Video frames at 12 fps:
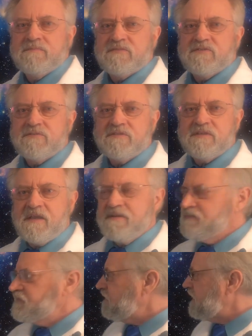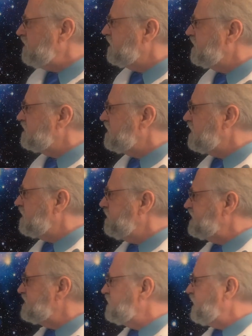So today we're going to talk
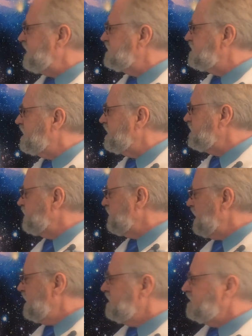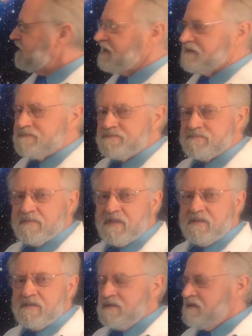about space-time. Now,
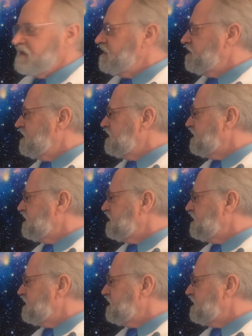in the